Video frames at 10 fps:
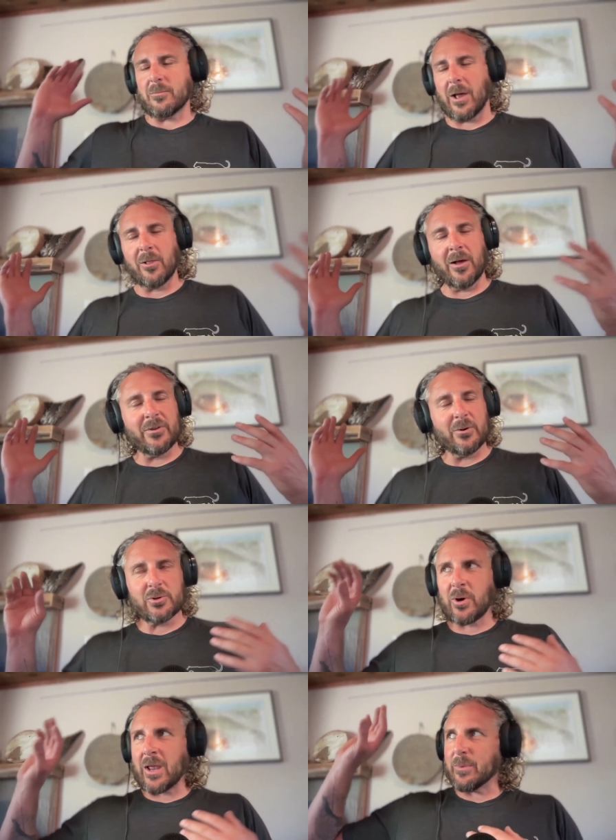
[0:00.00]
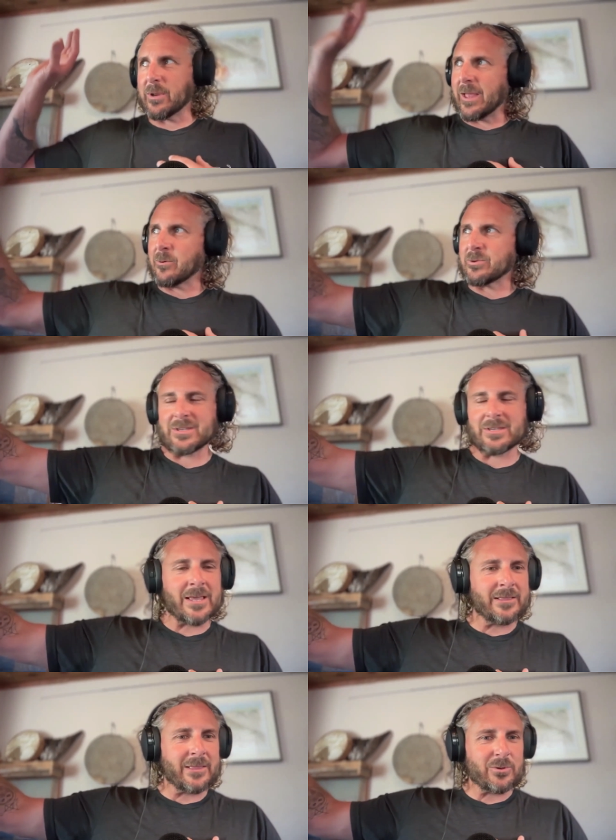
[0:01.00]
I loved it. It was great, but it was this
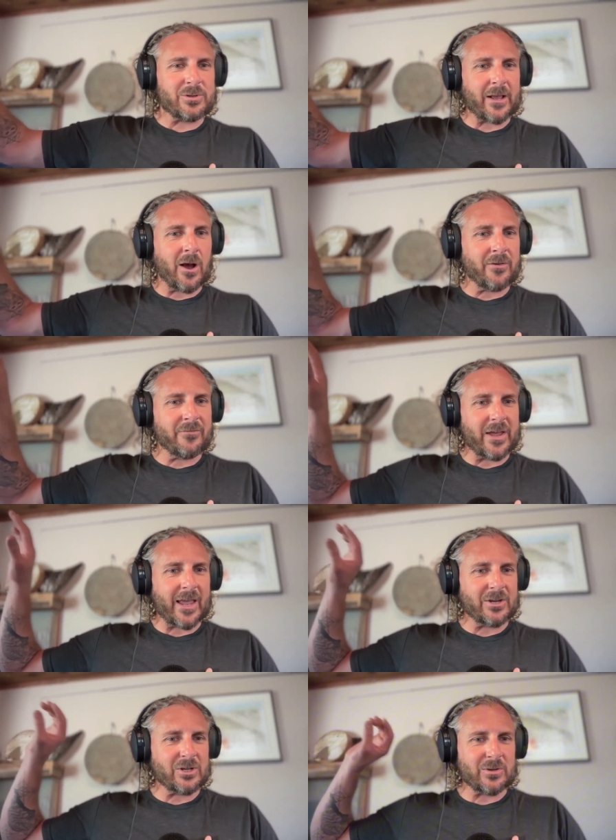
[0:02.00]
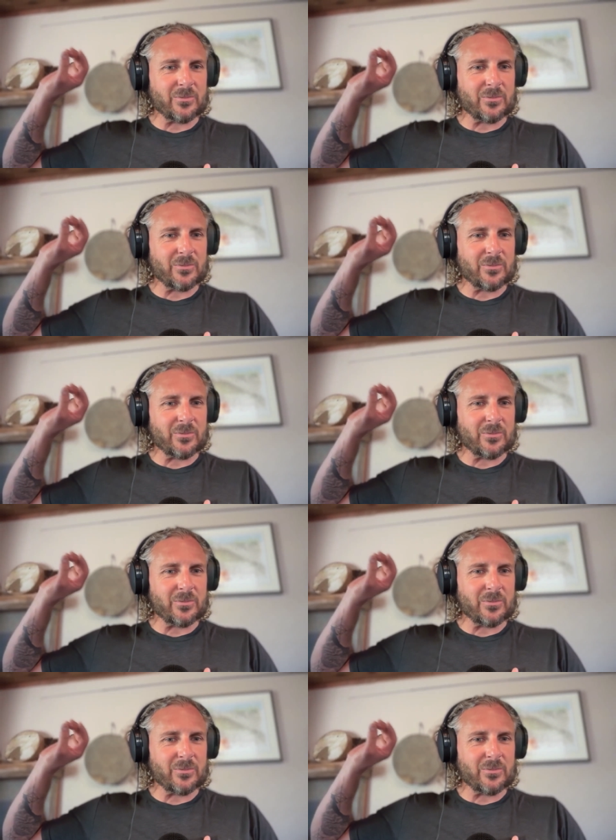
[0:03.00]
thing that was like on vacation,